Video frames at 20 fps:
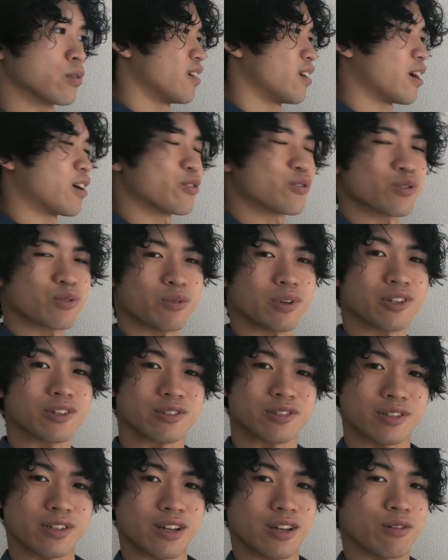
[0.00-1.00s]
How's the weather
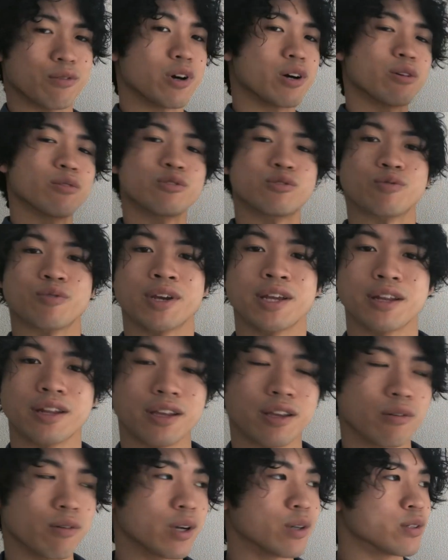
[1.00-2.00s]
today? Well, it's
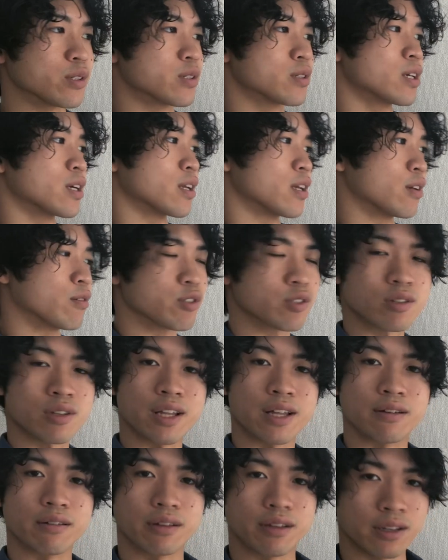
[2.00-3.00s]
rainy. Well, it's sunny. It's
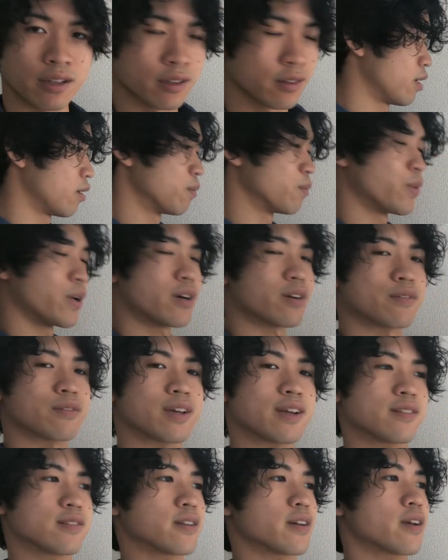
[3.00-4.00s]
cloudy. And part of
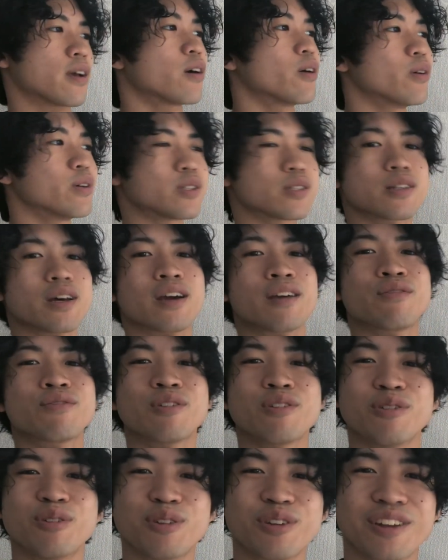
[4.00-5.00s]
that, it's like, oh, it's
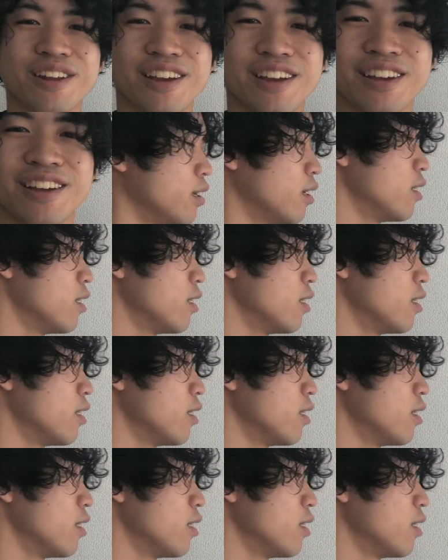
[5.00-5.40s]
typhoon today.